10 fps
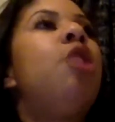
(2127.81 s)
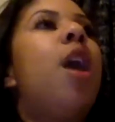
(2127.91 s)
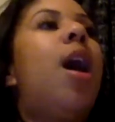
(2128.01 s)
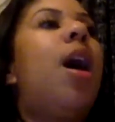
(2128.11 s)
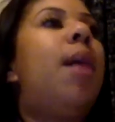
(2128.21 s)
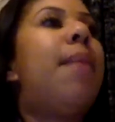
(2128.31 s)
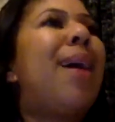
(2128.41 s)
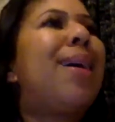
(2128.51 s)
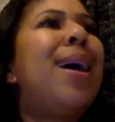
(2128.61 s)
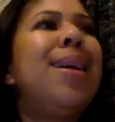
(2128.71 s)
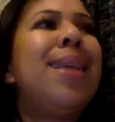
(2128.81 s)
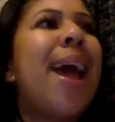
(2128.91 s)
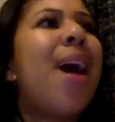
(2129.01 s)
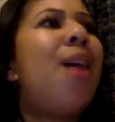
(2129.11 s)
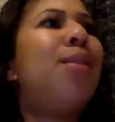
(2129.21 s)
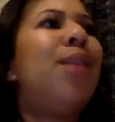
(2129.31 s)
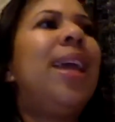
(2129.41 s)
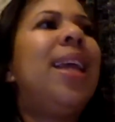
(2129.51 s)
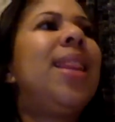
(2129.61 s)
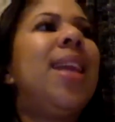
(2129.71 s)
Um, I cut down on
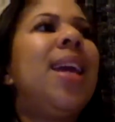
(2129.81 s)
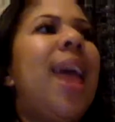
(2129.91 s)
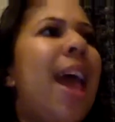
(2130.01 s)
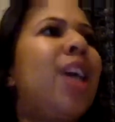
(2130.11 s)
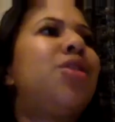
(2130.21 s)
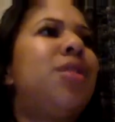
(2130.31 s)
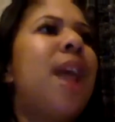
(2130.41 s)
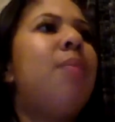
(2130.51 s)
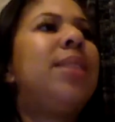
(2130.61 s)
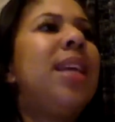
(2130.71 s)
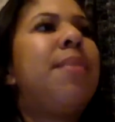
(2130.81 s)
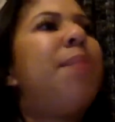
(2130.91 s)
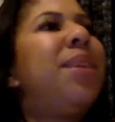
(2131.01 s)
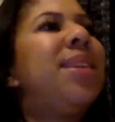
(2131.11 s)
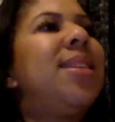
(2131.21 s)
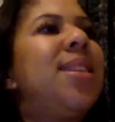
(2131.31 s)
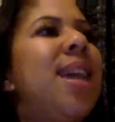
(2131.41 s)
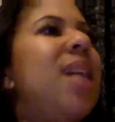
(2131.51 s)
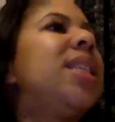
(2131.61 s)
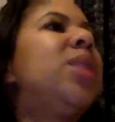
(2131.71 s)
anything extra that was in my business
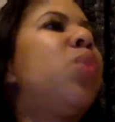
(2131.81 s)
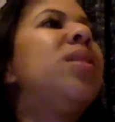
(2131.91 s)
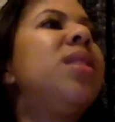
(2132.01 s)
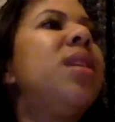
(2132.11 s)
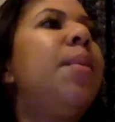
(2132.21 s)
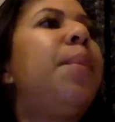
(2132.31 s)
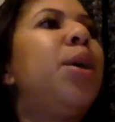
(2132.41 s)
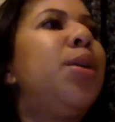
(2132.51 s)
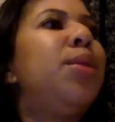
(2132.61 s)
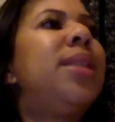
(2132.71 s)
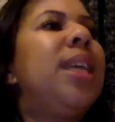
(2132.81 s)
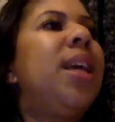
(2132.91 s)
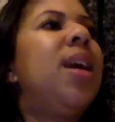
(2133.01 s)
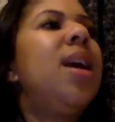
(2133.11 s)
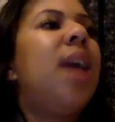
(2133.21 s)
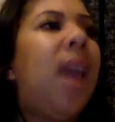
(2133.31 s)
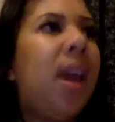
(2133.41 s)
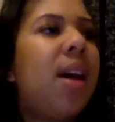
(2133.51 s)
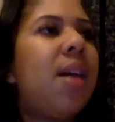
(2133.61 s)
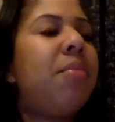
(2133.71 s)
that just wasn't producing
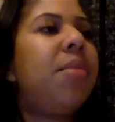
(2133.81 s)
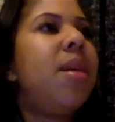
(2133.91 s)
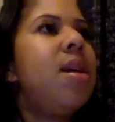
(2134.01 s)
income.